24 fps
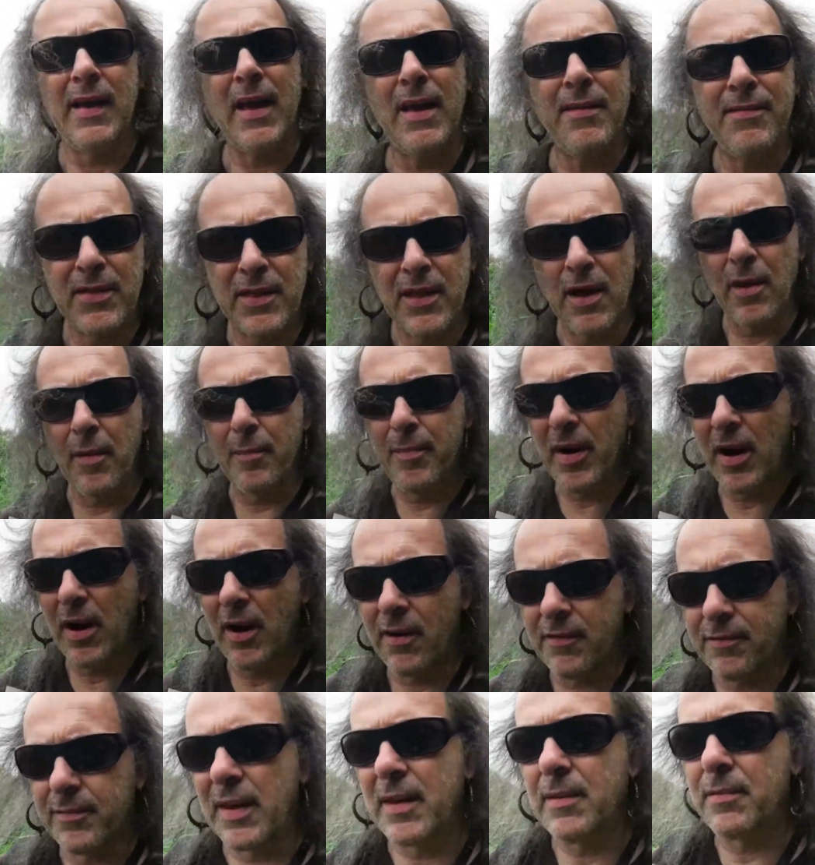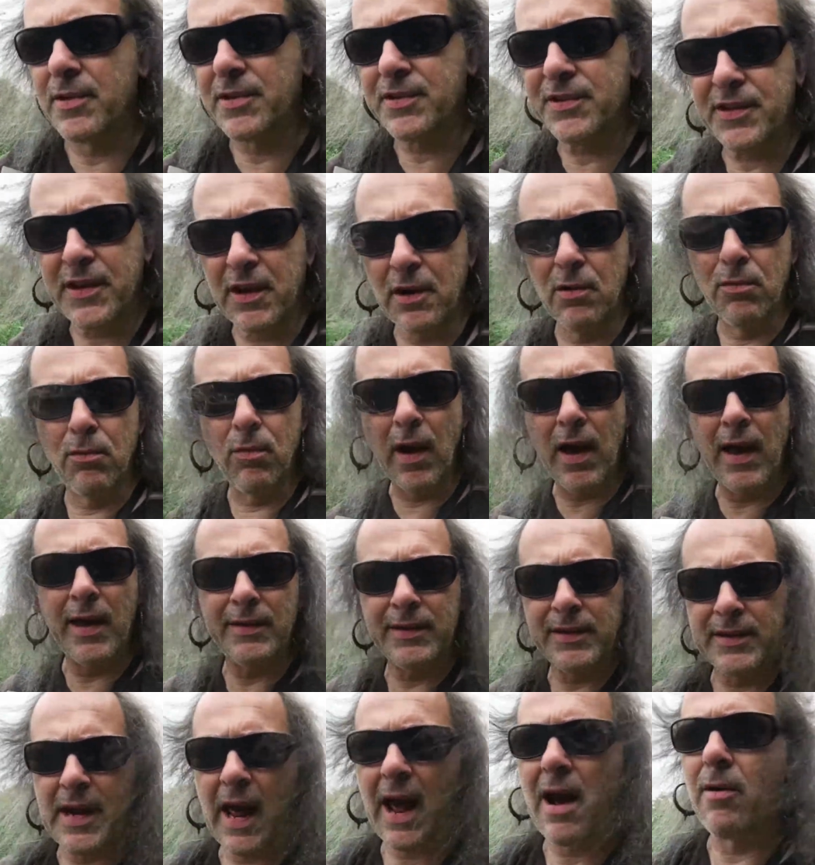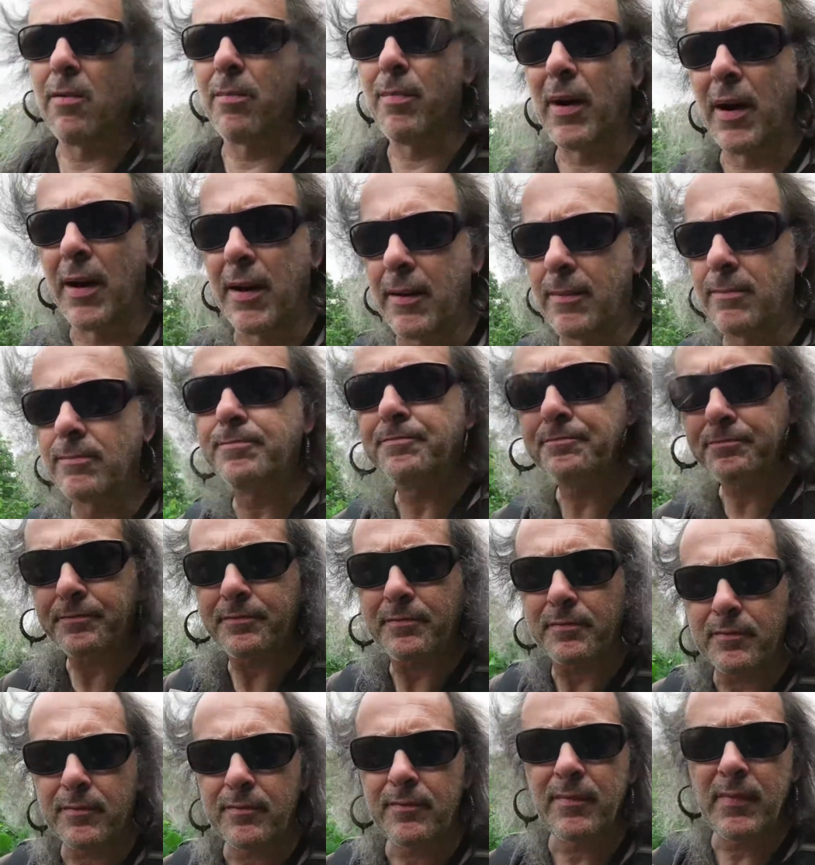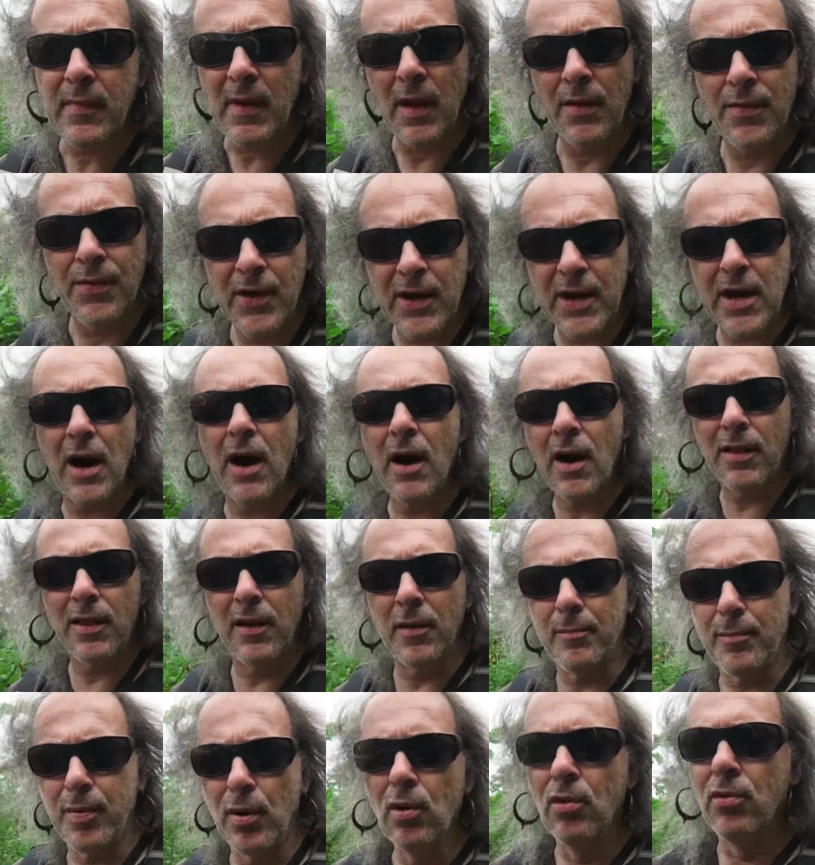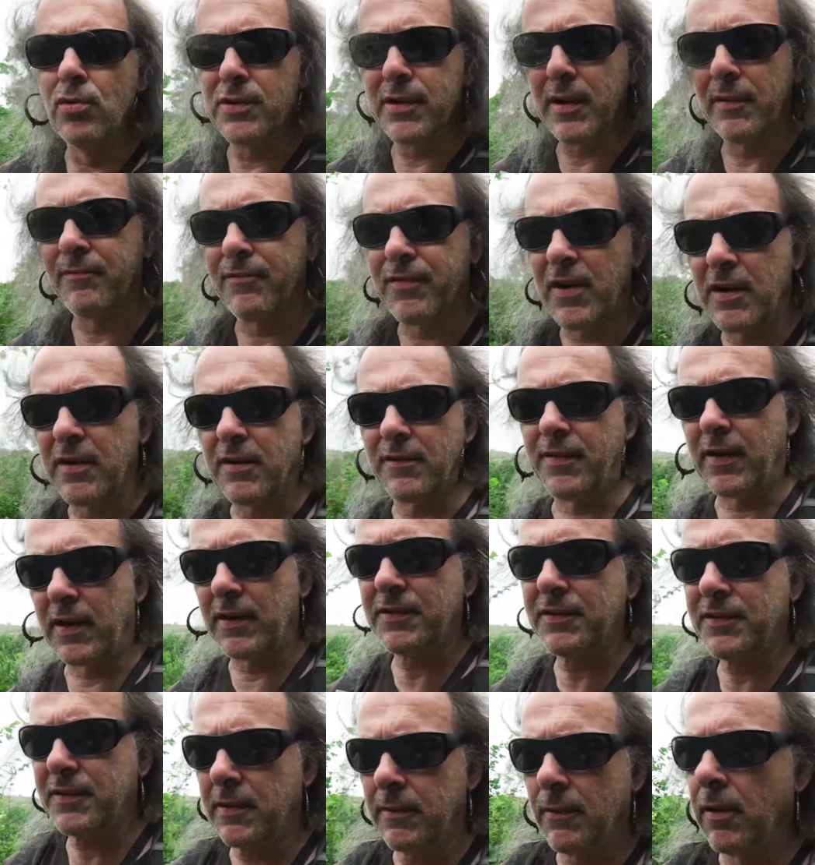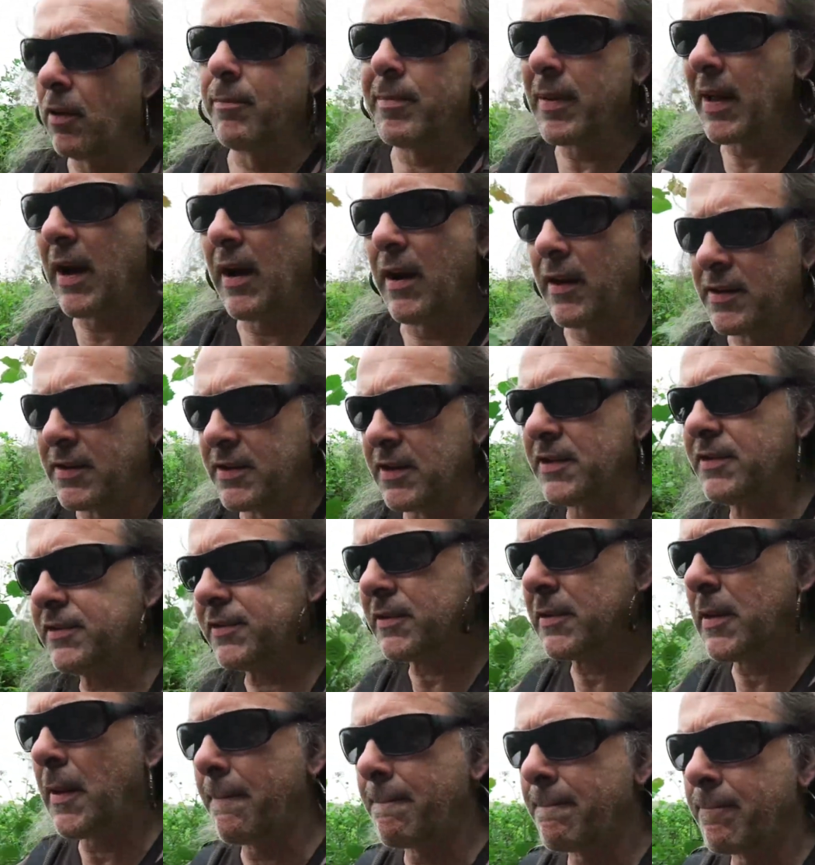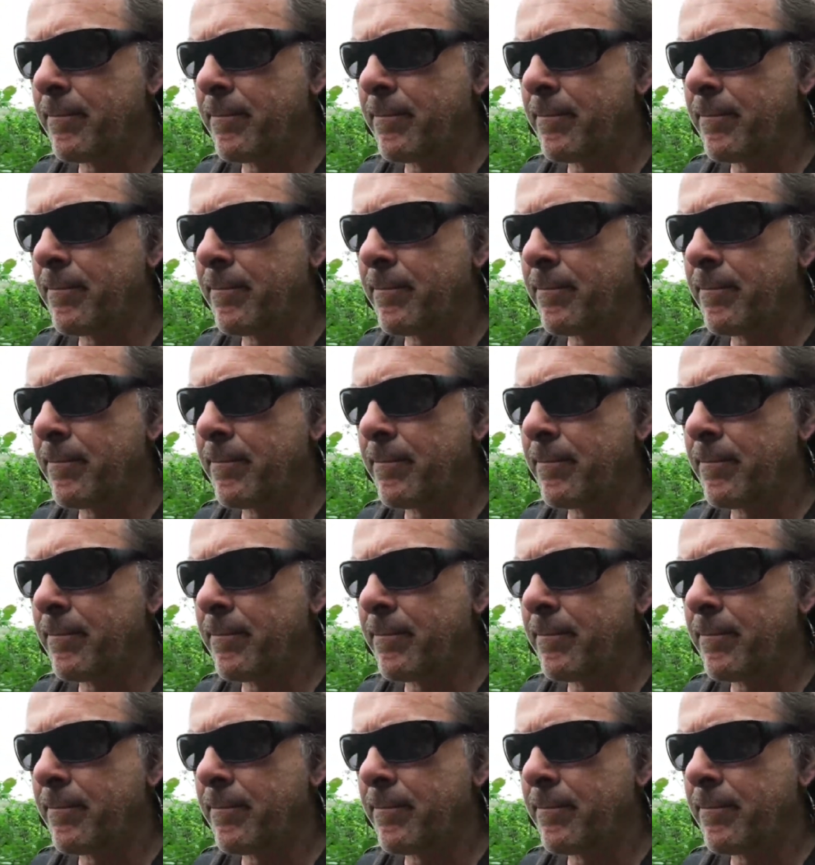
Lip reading: even though a part of me was still weirded out by the car that pulled in front of us, or behind us,